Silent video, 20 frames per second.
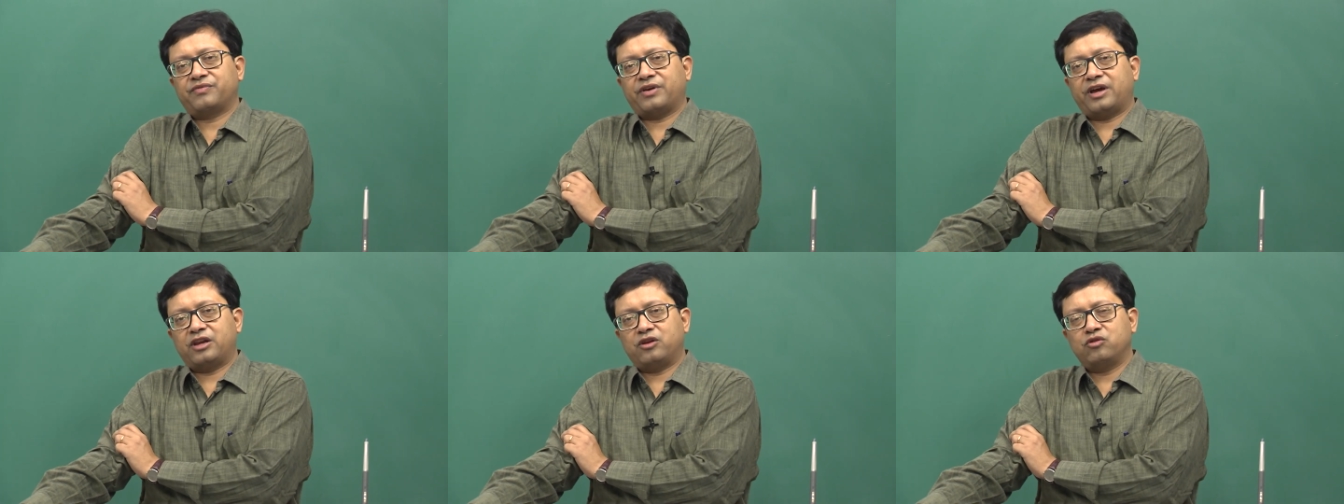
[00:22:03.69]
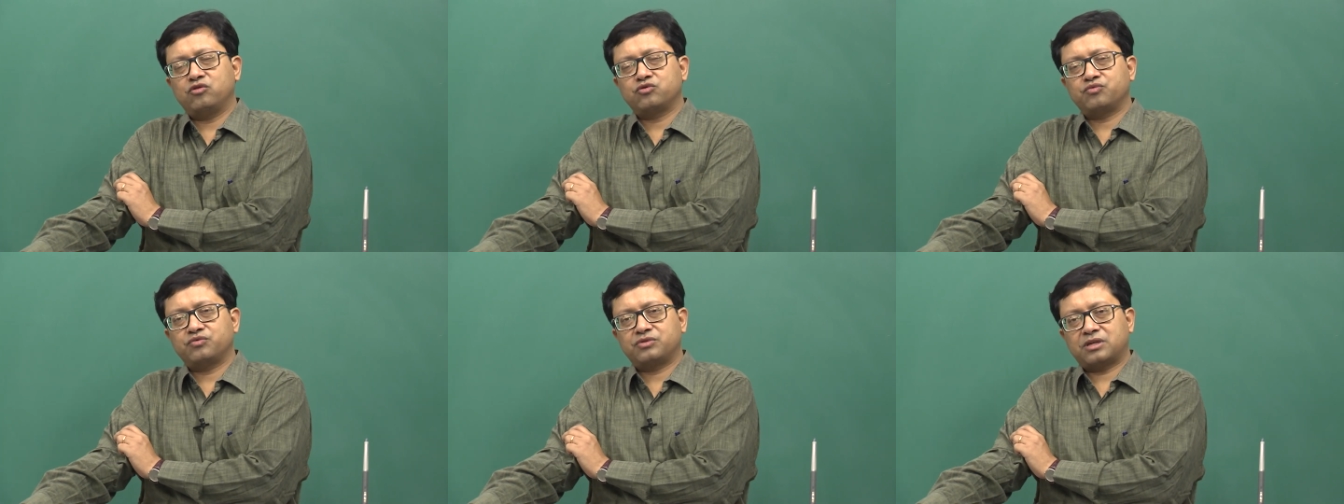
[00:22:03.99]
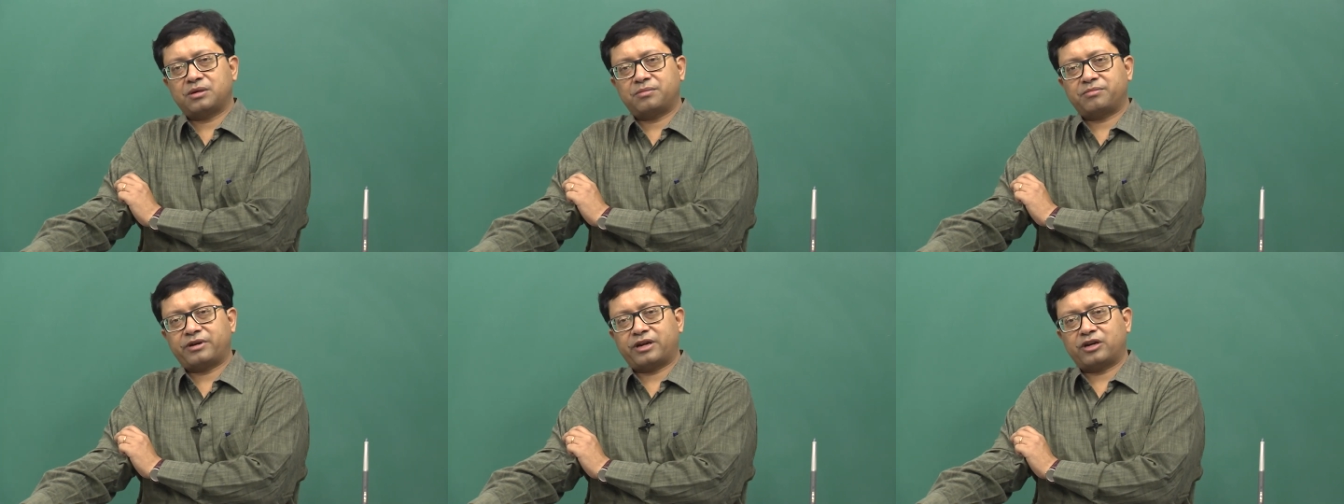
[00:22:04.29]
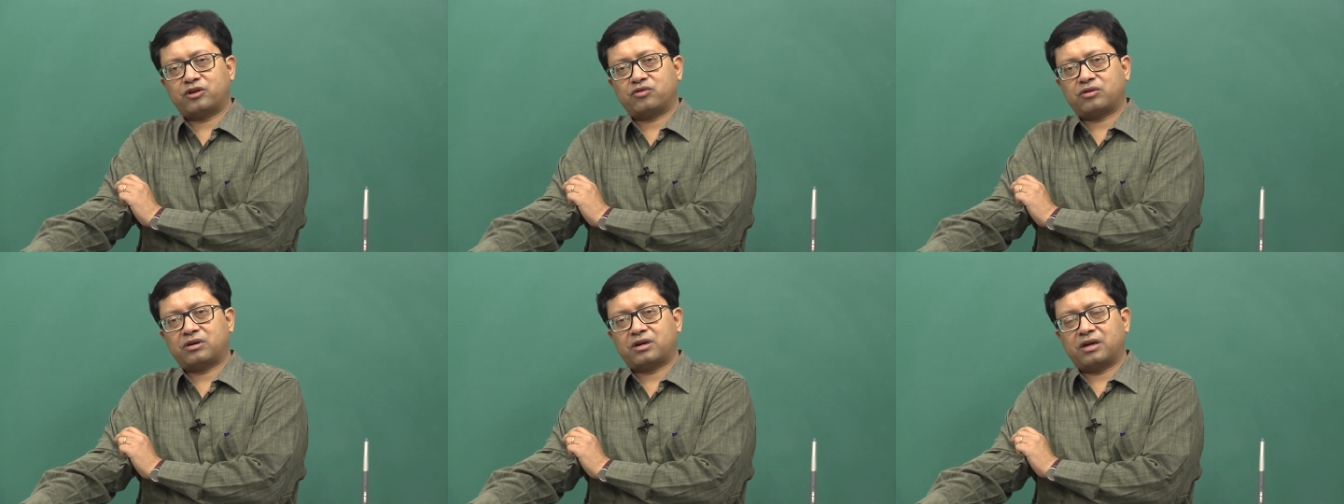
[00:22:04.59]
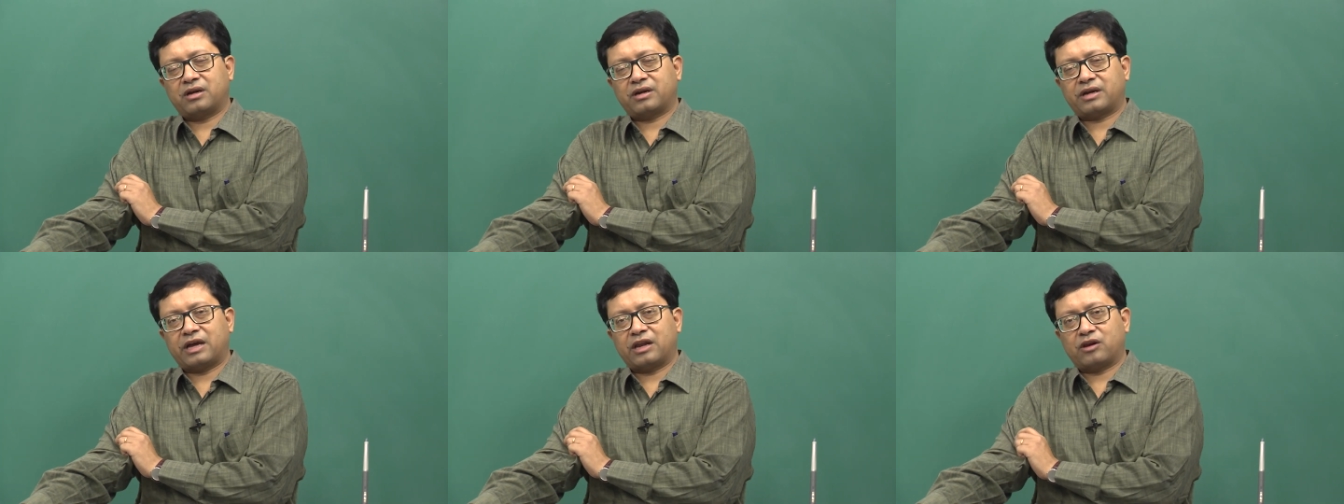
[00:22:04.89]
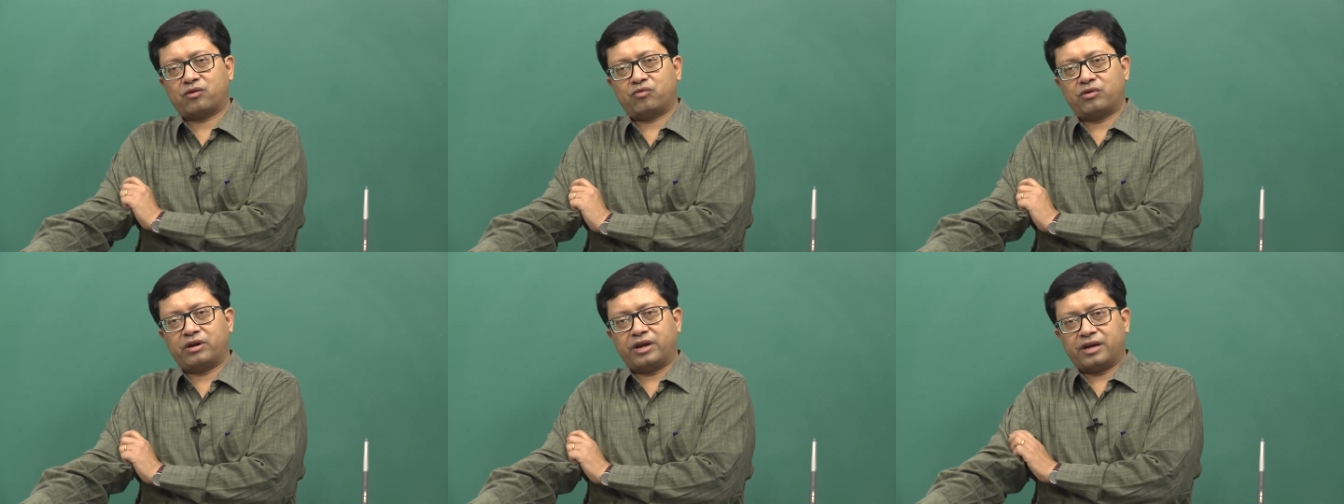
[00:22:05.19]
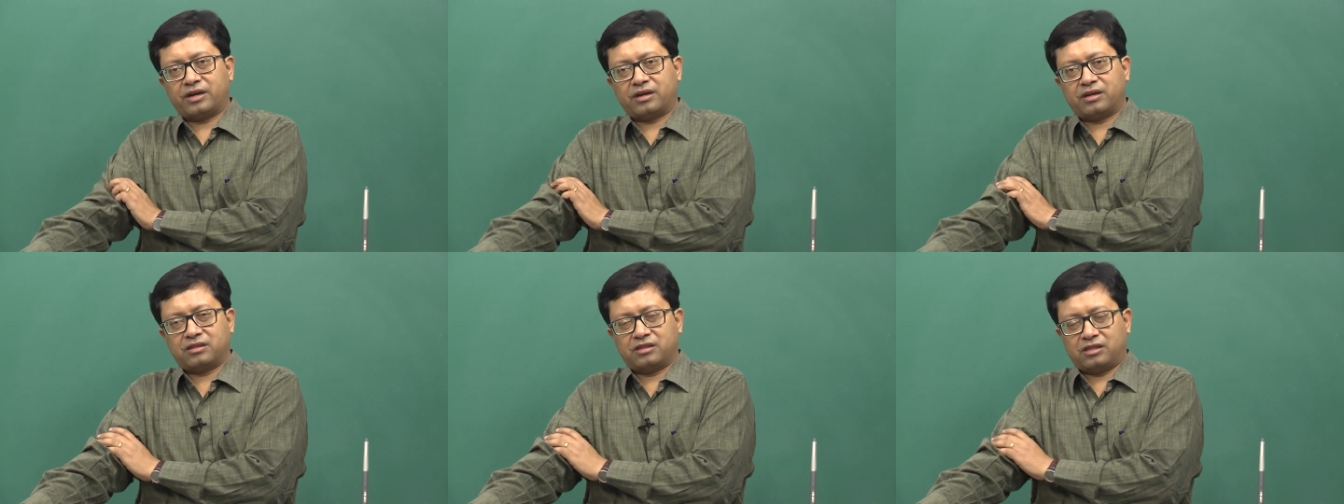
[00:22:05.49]
values which I am trying to
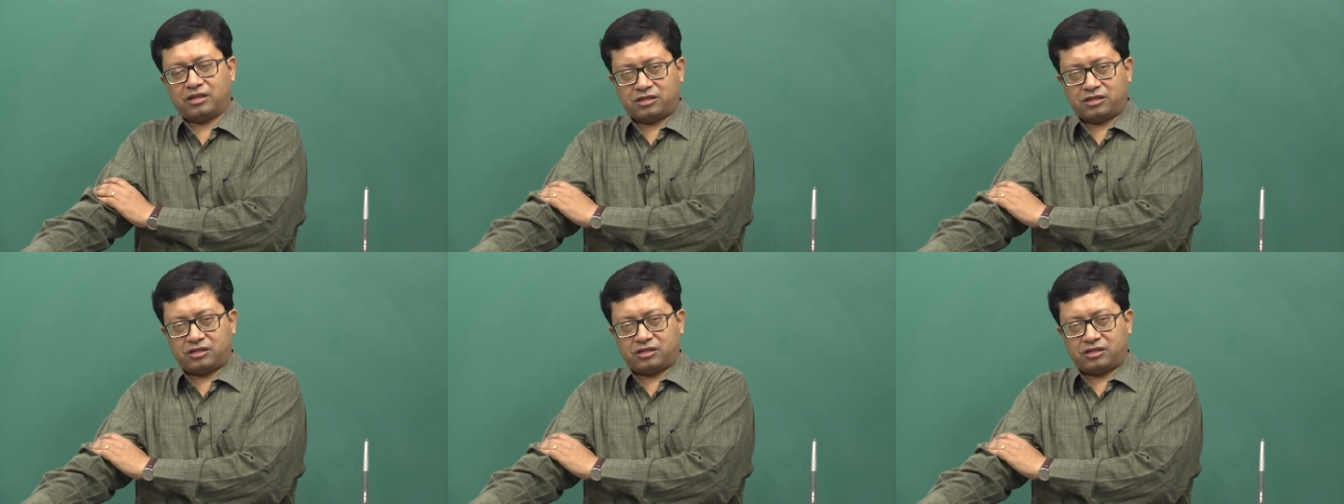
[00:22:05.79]
calculate.